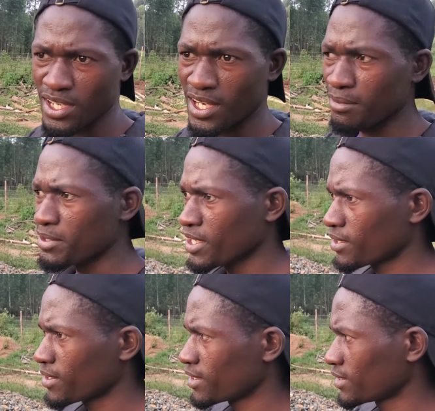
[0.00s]
I'll be
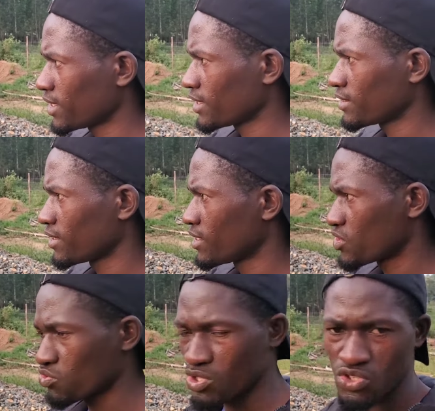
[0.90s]
handling that
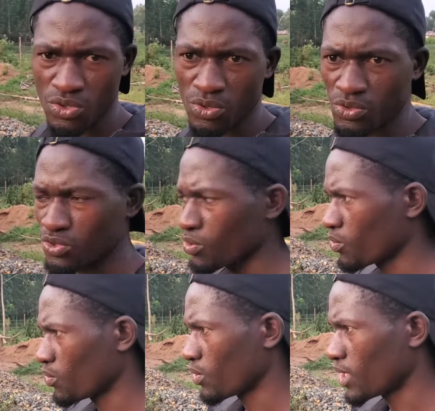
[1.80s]
situation.
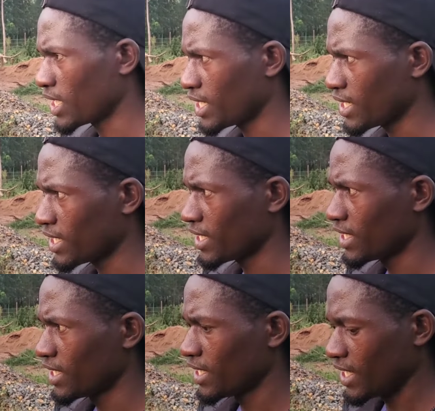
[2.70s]
So I
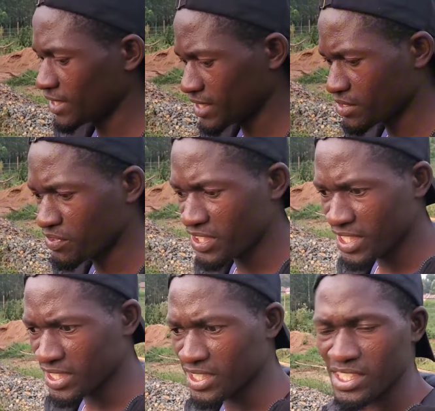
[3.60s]
just feel
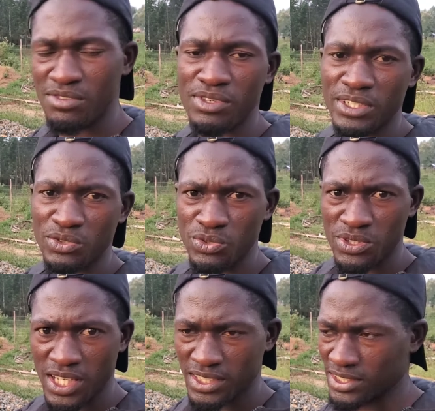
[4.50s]
like if I do
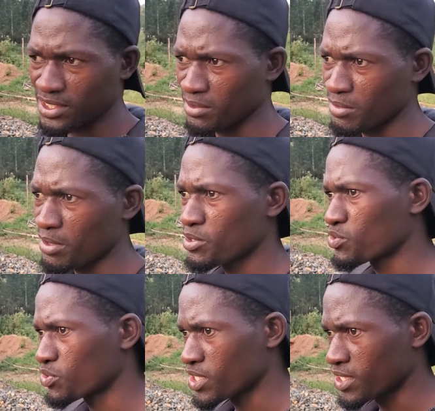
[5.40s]
that, maybe
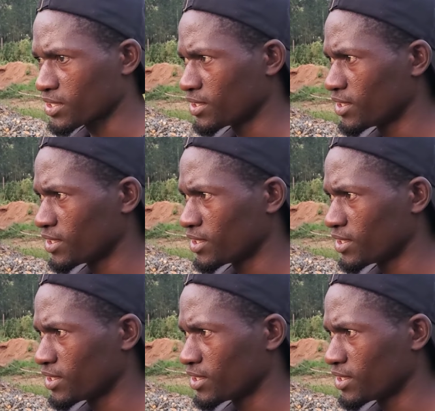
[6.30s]
today,